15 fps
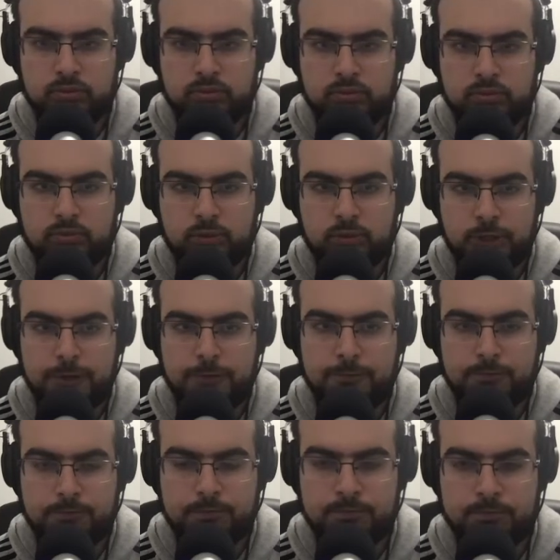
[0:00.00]

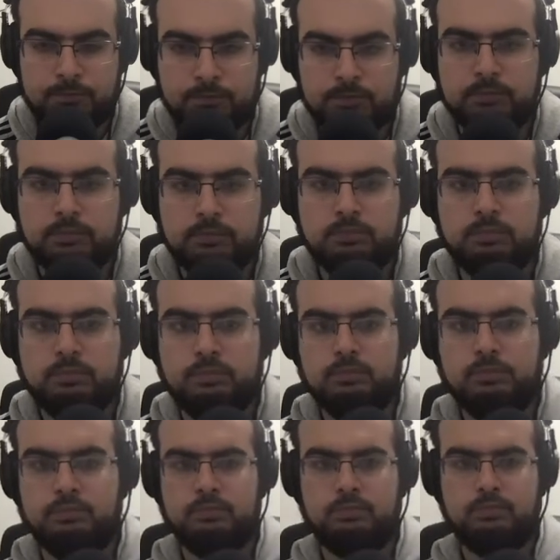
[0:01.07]

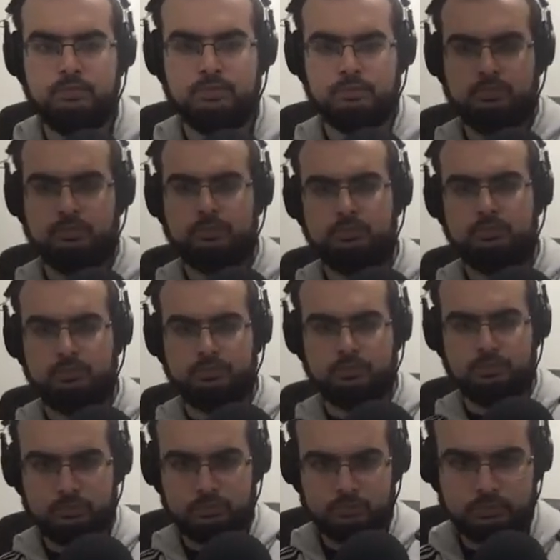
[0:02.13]

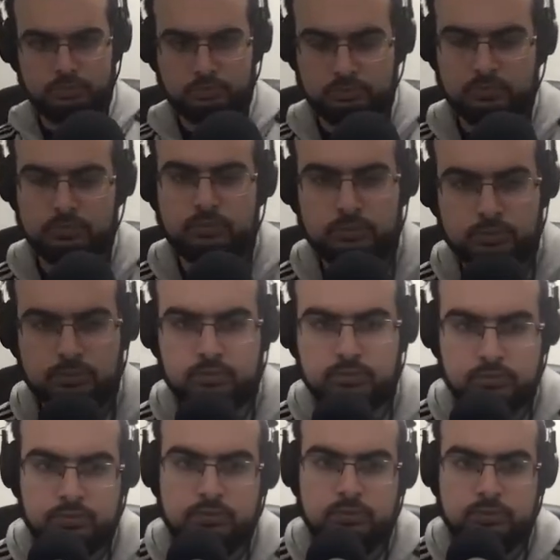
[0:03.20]

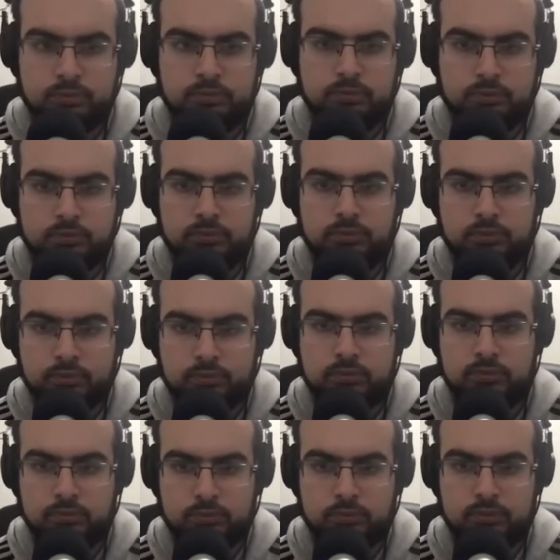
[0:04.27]

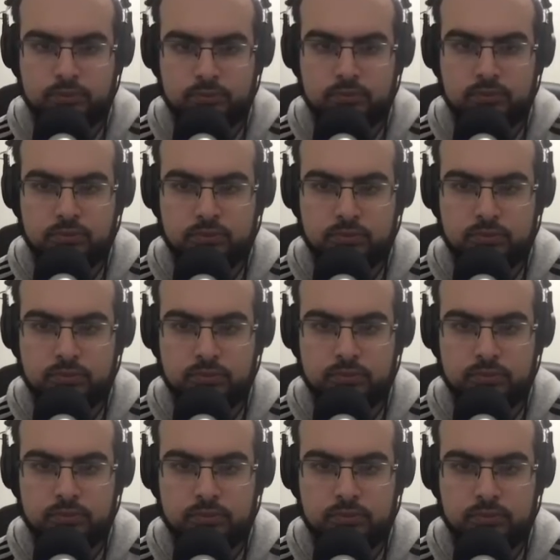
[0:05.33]

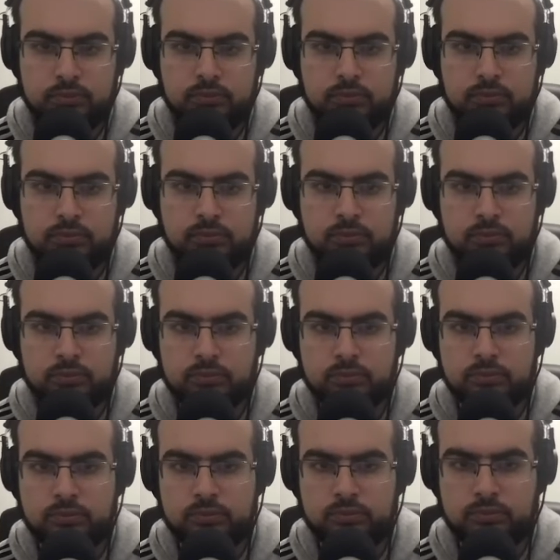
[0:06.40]

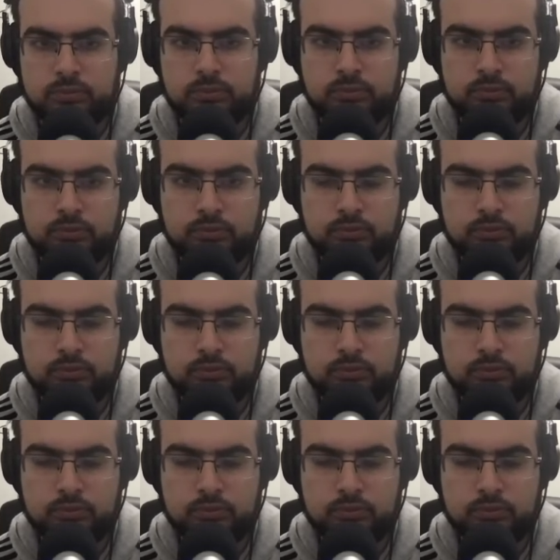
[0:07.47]
[no speech]